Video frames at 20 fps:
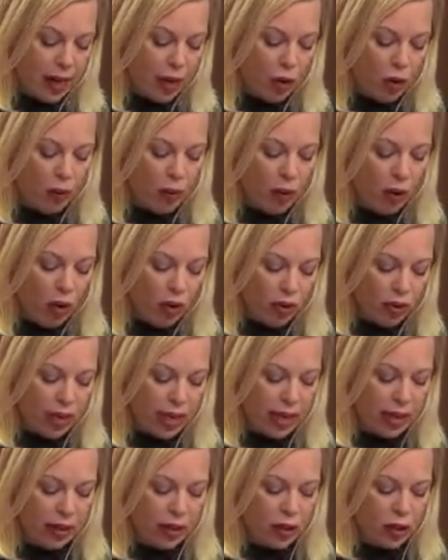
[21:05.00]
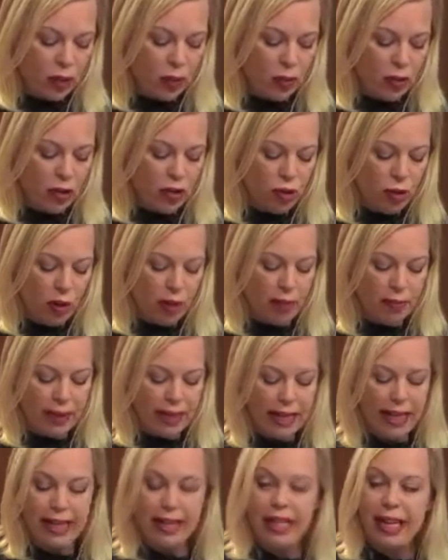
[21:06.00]
hope all senators will join me
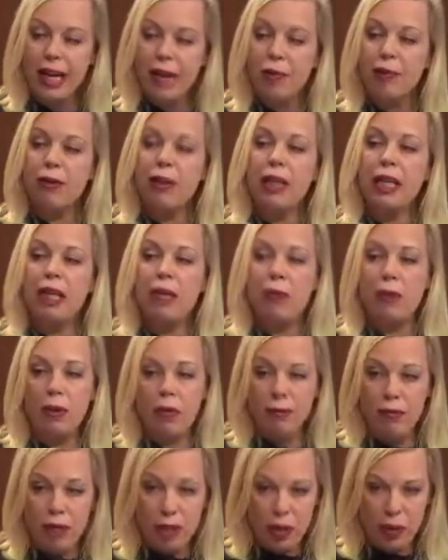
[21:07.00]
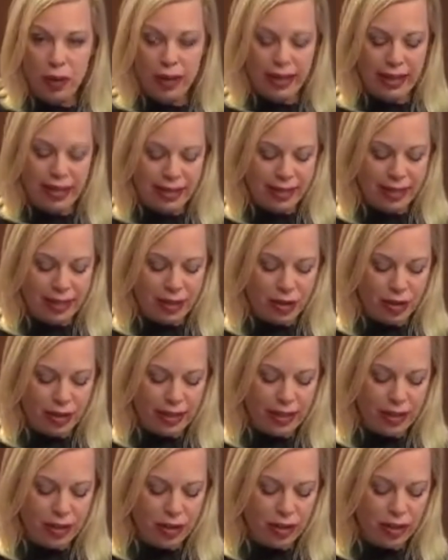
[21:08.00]
in carefully reviewing this
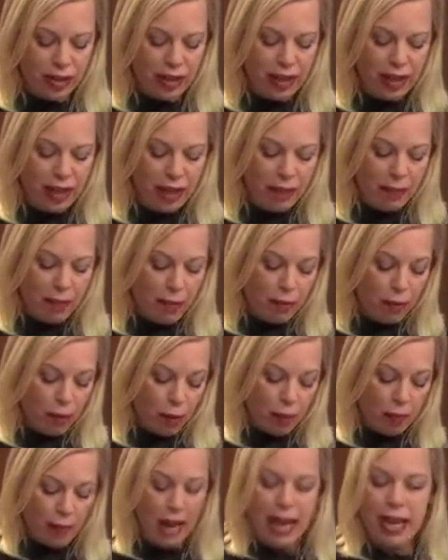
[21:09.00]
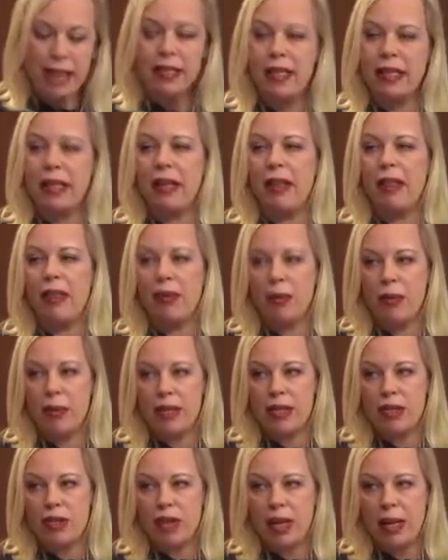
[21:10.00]
legislation before passing it through
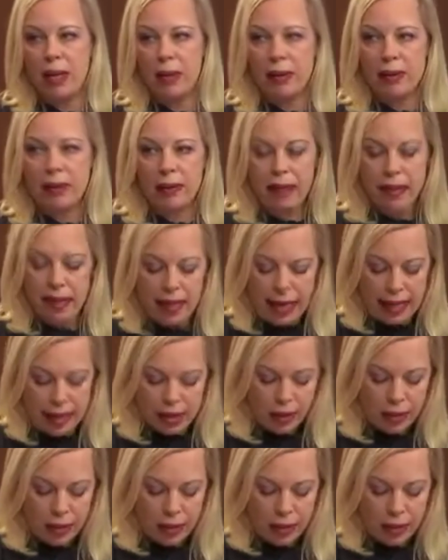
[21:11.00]
this chamber. Thank